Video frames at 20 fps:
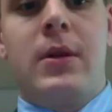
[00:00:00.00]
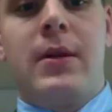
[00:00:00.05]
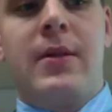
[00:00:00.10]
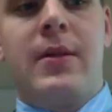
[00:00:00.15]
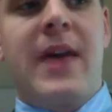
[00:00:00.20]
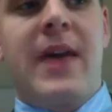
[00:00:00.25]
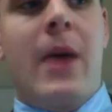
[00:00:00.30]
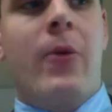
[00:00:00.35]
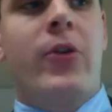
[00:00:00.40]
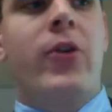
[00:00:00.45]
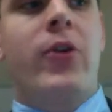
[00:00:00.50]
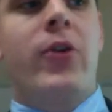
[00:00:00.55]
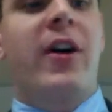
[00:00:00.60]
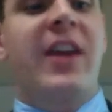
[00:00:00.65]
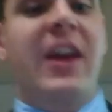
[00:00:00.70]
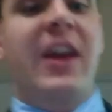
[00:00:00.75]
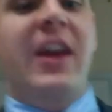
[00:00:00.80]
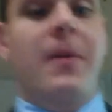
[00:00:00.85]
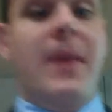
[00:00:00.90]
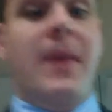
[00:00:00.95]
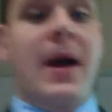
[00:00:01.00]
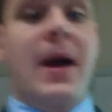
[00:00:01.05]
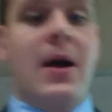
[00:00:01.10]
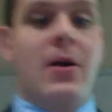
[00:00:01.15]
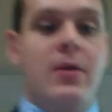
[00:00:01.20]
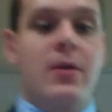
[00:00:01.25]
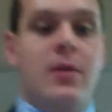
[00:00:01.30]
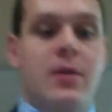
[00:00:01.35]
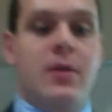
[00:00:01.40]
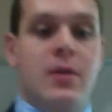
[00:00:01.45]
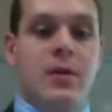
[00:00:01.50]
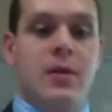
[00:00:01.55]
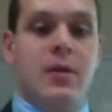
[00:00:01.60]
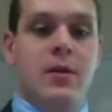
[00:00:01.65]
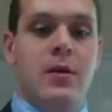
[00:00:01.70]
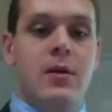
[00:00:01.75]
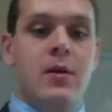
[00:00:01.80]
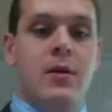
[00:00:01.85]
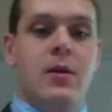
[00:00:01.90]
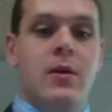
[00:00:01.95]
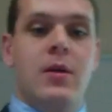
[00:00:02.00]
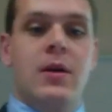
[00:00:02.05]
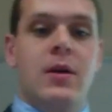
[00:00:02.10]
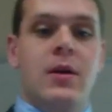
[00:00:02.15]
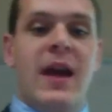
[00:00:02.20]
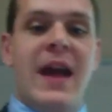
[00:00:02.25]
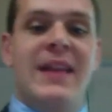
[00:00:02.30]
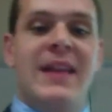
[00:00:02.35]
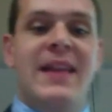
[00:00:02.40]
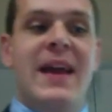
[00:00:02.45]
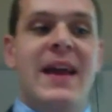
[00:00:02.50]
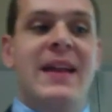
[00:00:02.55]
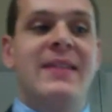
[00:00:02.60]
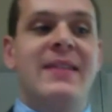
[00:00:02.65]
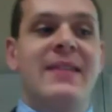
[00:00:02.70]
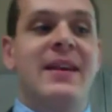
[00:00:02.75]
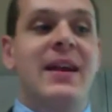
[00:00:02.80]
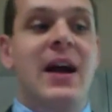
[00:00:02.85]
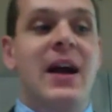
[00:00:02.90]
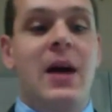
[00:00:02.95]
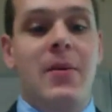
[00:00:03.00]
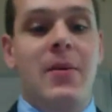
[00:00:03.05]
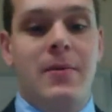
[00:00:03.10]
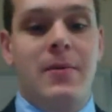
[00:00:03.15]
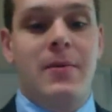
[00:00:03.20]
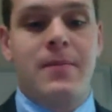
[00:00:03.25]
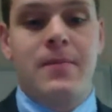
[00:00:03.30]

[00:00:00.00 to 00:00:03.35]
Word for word: that we're talking about a tenancy in common,